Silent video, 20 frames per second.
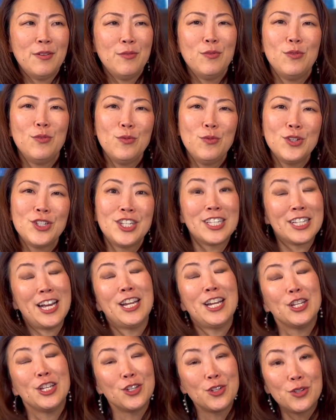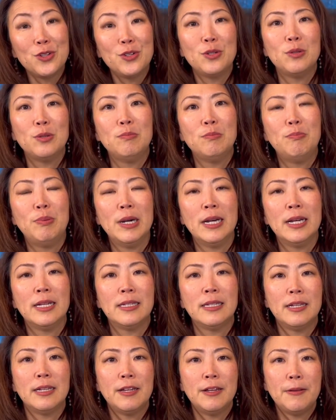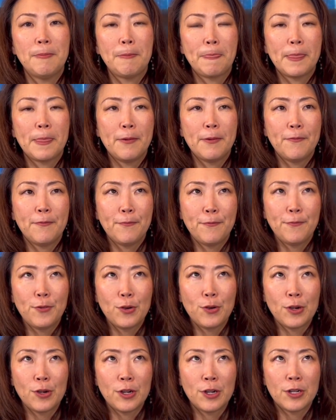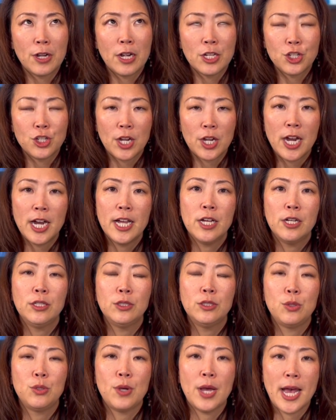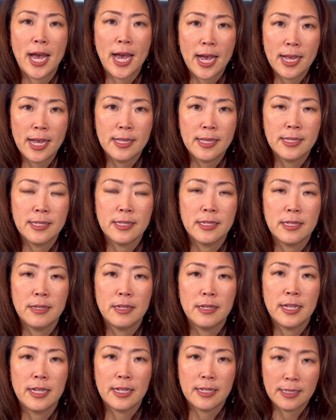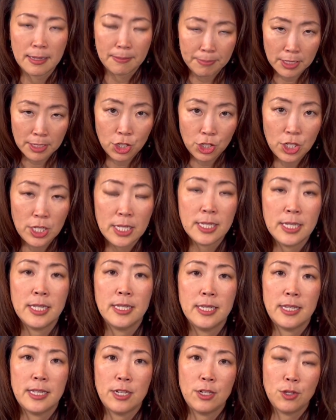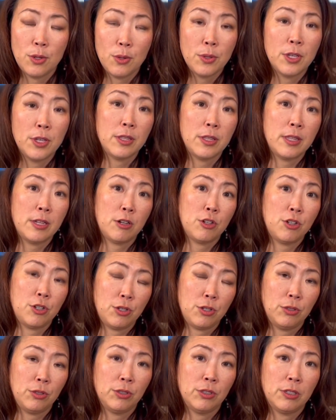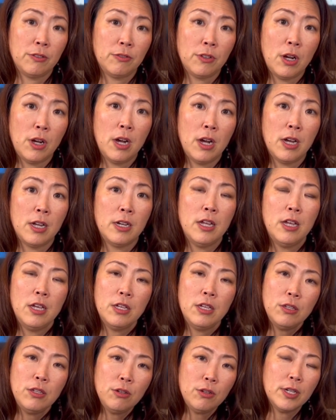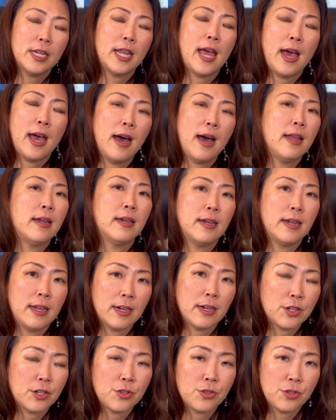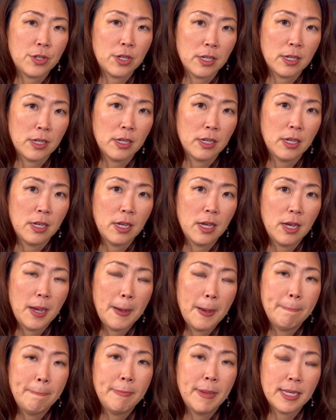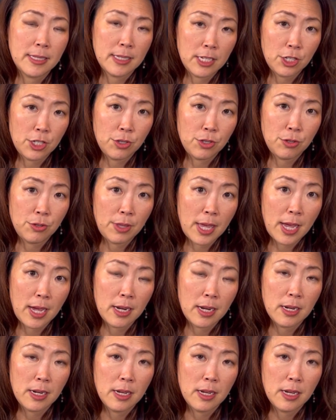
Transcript: Which is kind of true, but for a child who has accepted Jesus, they know that they're children of God, you can add an extra message to that.